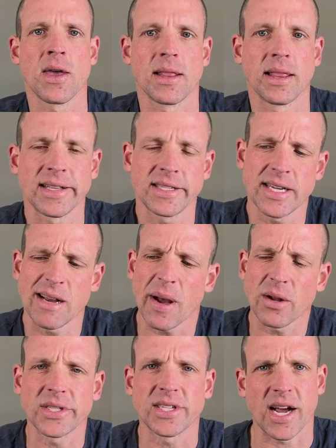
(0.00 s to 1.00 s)
let's step
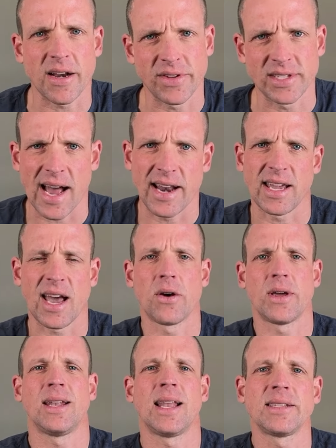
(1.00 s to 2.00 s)
outside of his ad account
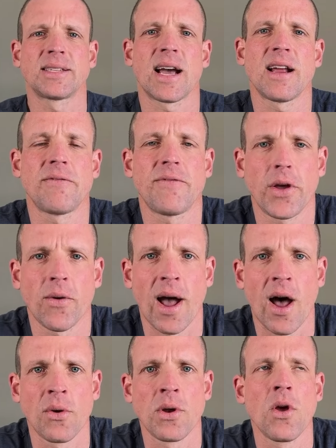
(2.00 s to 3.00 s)
and let's kind of figure out